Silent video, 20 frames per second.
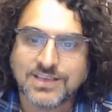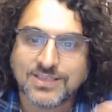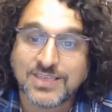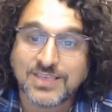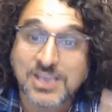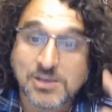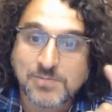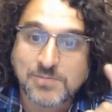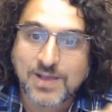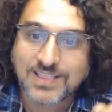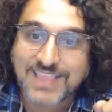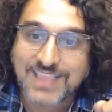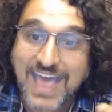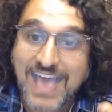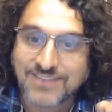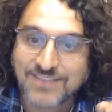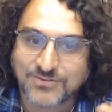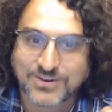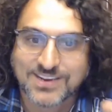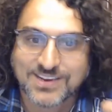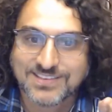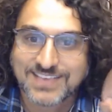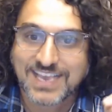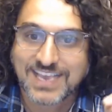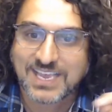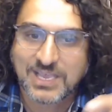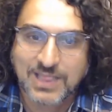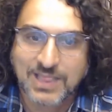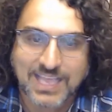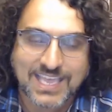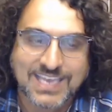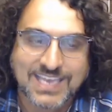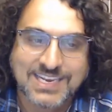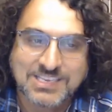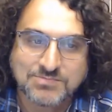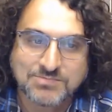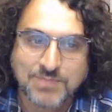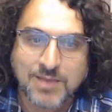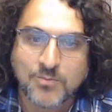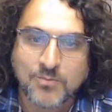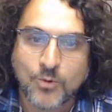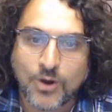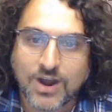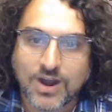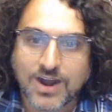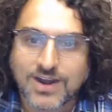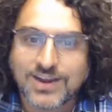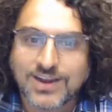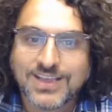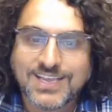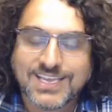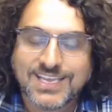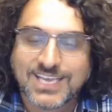Think about that for a second. Like in his memoir,